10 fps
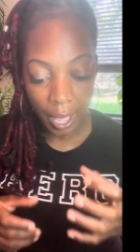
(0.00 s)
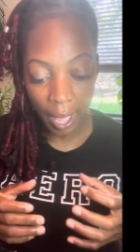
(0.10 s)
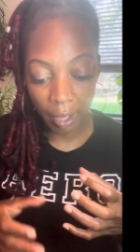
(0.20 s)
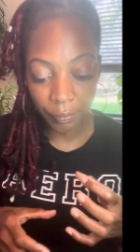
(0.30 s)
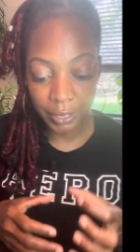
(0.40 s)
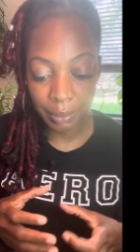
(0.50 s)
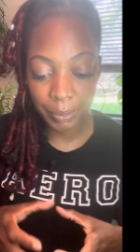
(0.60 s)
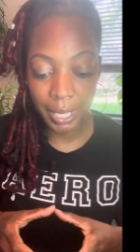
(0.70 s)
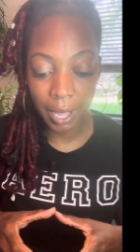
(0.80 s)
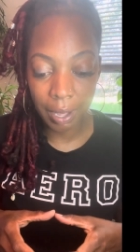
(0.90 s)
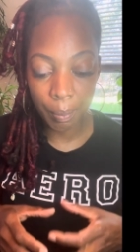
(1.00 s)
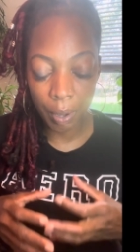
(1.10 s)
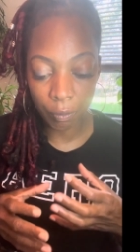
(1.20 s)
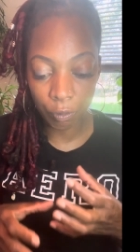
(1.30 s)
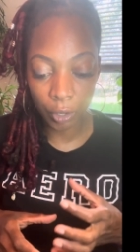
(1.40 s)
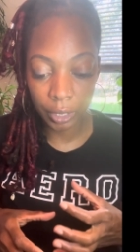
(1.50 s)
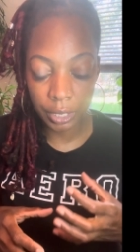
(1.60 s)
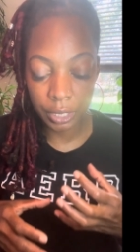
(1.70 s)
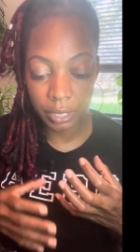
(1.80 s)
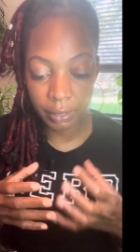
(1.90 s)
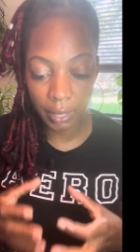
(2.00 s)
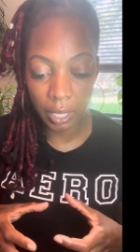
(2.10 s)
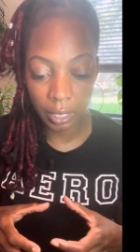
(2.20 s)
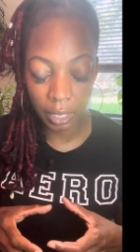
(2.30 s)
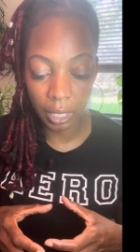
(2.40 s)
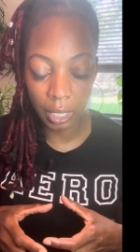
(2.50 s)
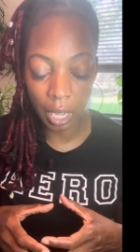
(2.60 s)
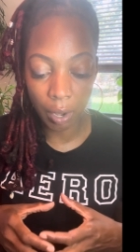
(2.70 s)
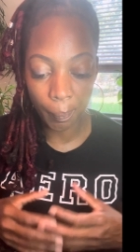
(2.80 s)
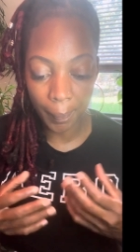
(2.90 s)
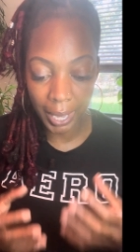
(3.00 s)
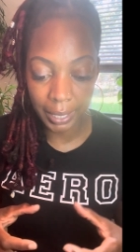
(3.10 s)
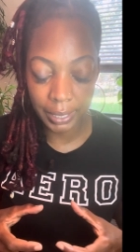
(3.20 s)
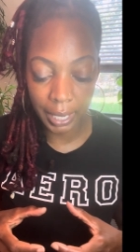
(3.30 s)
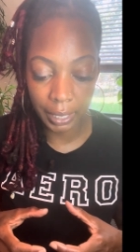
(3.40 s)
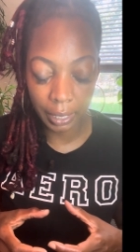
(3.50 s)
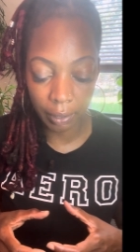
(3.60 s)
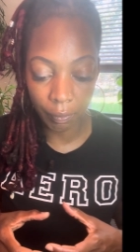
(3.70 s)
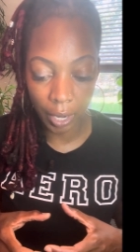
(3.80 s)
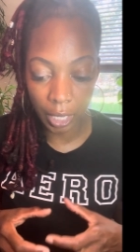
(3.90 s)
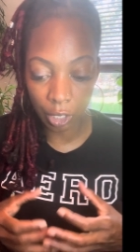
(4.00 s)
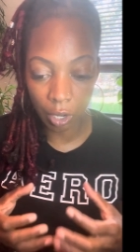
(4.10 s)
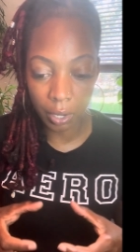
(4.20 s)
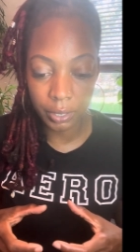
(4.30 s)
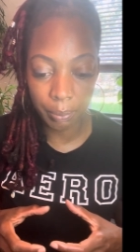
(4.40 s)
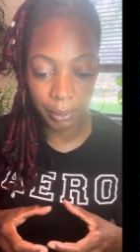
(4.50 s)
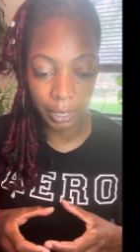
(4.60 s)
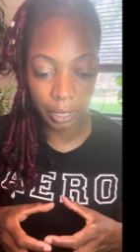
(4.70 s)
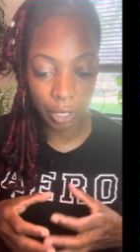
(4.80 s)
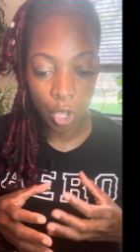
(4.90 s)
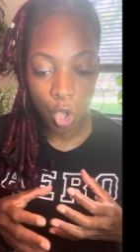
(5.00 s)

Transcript: after some time of really just thinking, meditating, right, and contemplating